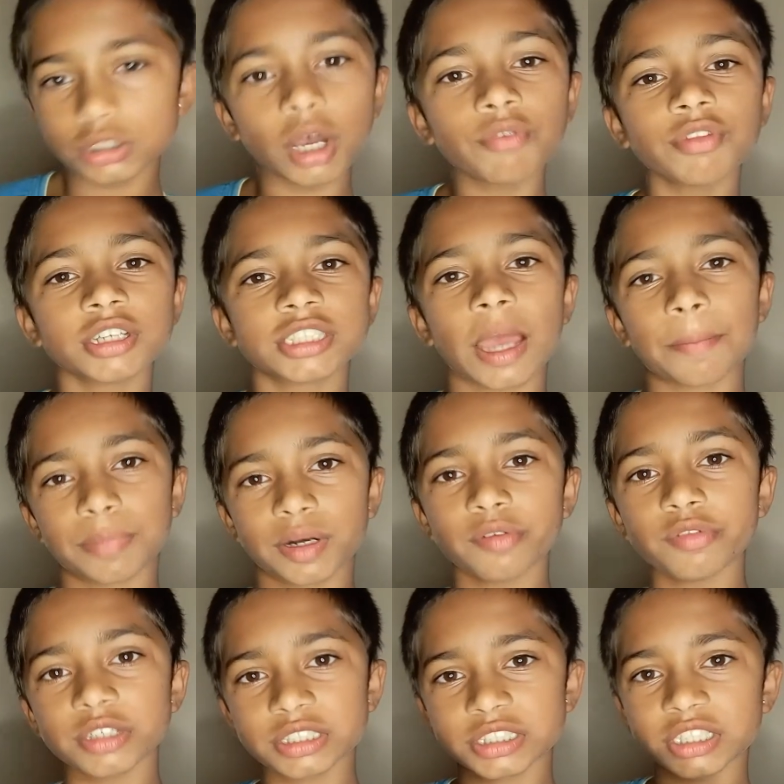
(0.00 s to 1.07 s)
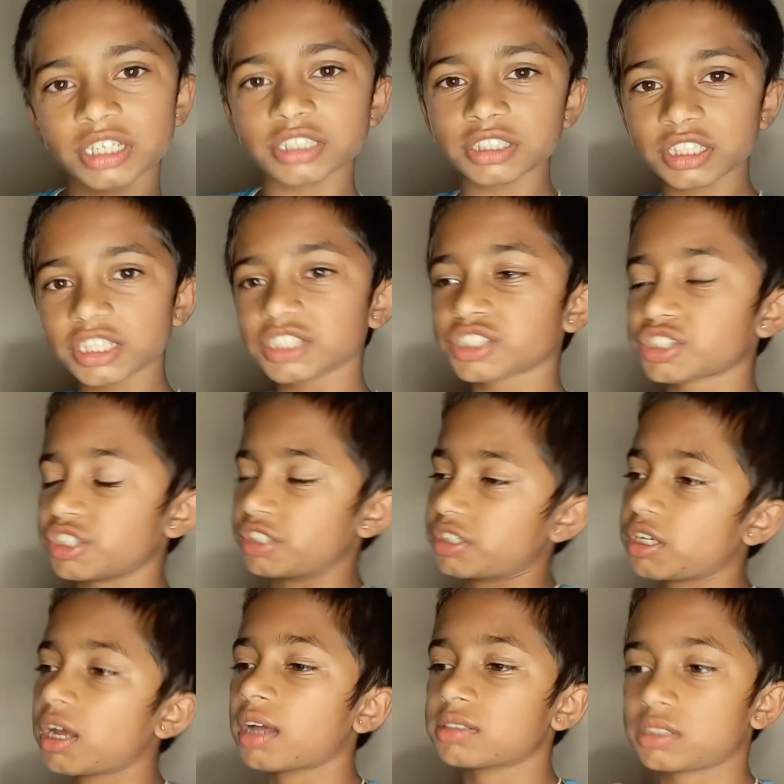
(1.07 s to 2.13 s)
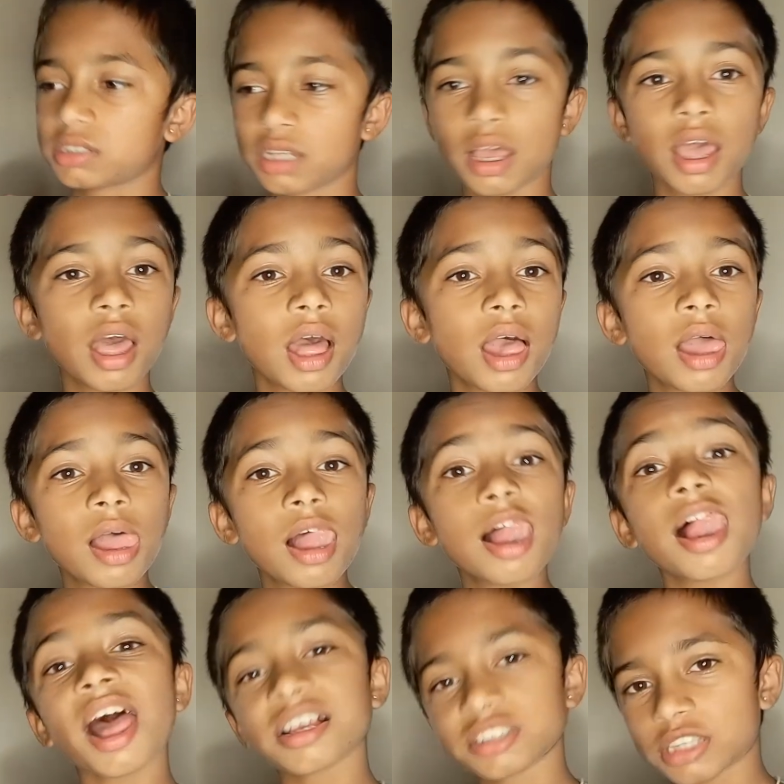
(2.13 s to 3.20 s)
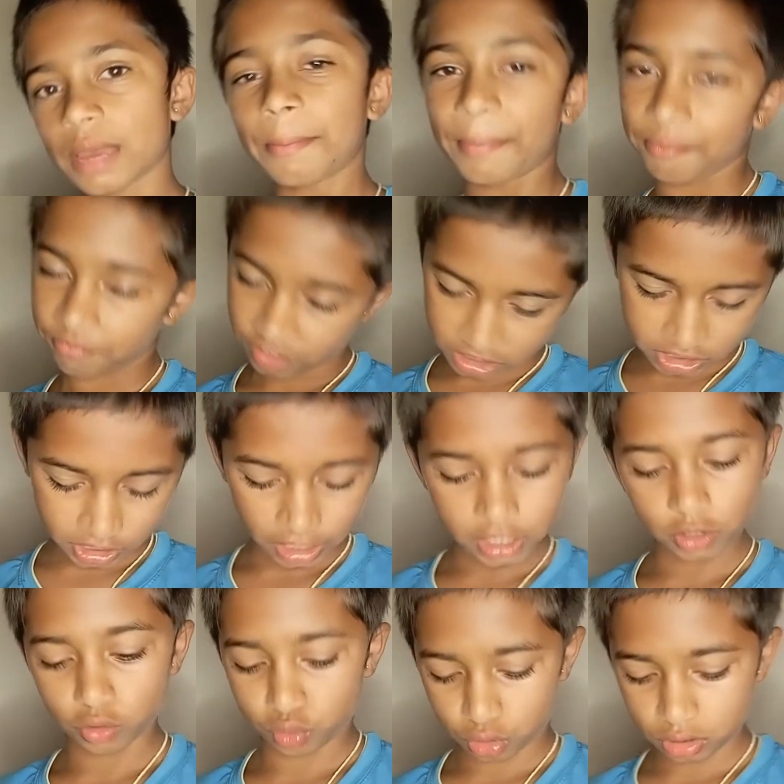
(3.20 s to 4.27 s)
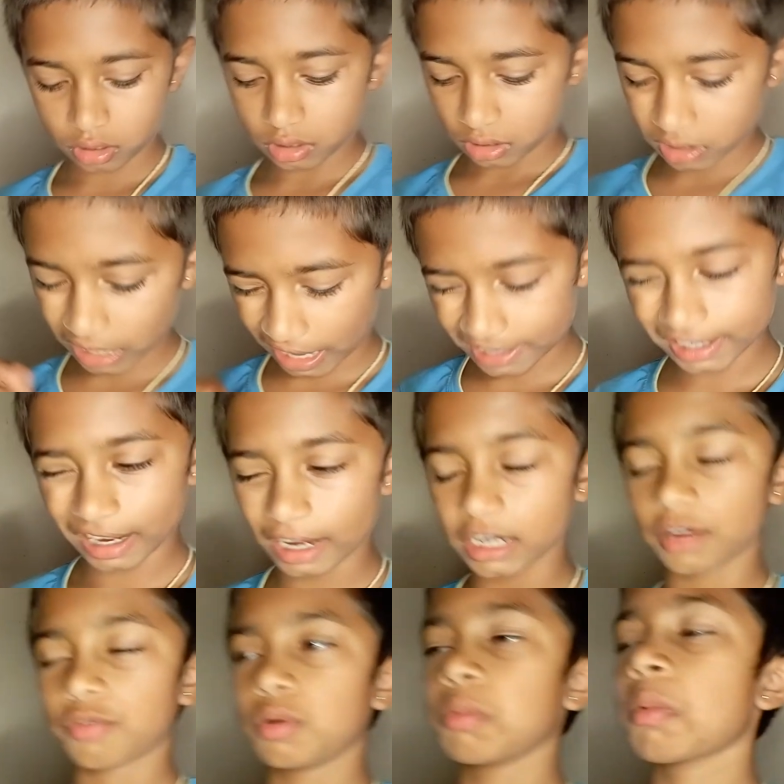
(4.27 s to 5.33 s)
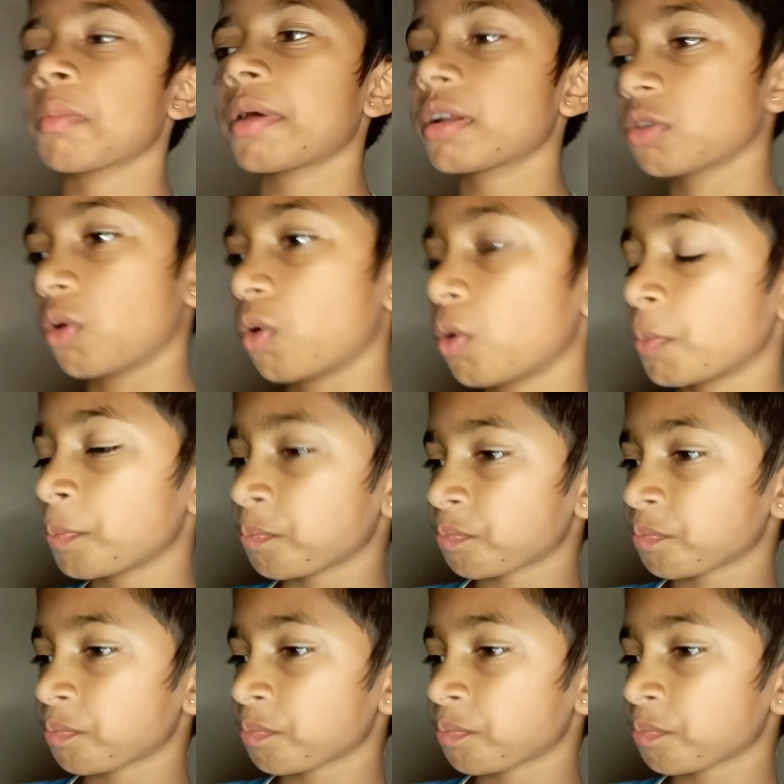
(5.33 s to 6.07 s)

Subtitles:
of the chapter which she teached us last time, which I don't kind of remember. So,